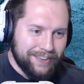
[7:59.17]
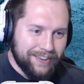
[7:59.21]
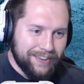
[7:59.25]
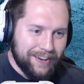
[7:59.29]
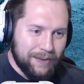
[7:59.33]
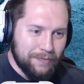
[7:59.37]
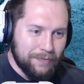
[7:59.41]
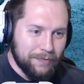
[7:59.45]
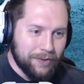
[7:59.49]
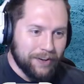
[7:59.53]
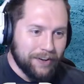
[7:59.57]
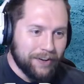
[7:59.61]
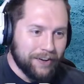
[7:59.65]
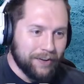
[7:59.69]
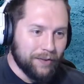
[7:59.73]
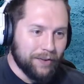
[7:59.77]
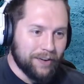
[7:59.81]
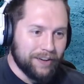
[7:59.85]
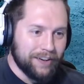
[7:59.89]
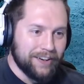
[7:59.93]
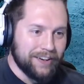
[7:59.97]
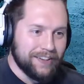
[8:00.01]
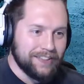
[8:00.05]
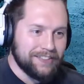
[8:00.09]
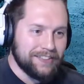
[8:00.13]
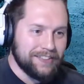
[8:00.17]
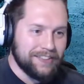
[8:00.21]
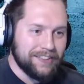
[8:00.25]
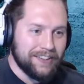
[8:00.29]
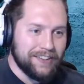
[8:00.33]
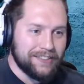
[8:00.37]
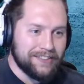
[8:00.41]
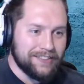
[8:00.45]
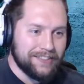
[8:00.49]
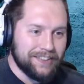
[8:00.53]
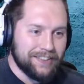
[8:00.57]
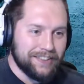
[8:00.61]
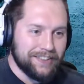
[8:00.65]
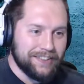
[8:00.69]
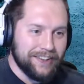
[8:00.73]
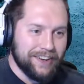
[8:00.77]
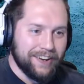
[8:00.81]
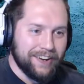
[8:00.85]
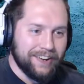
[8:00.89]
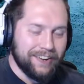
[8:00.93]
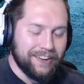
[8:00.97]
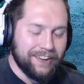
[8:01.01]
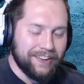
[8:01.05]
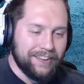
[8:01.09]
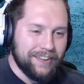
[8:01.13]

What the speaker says: I'm very organized here, as you can tell.